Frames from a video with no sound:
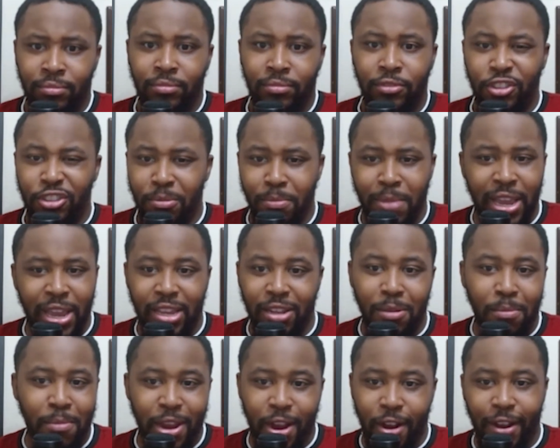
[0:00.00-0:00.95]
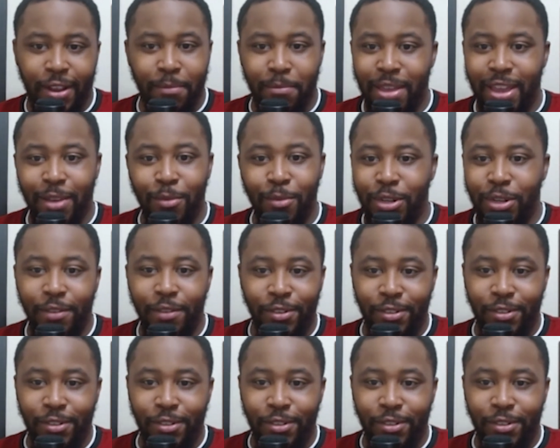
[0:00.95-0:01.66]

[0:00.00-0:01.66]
Jamaican American man, whatever